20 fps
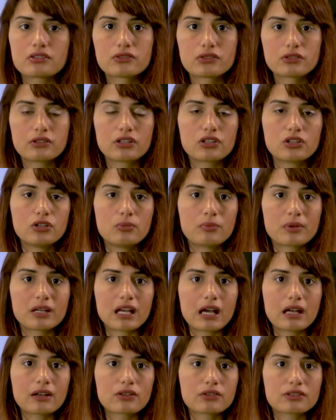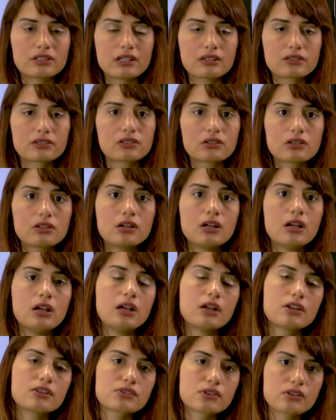to the human annotator
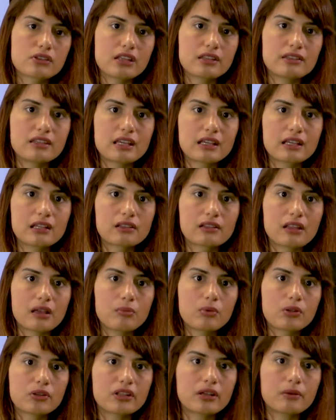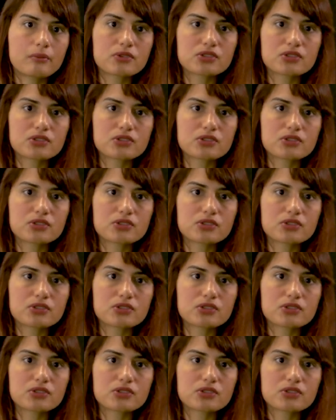so that they can label them.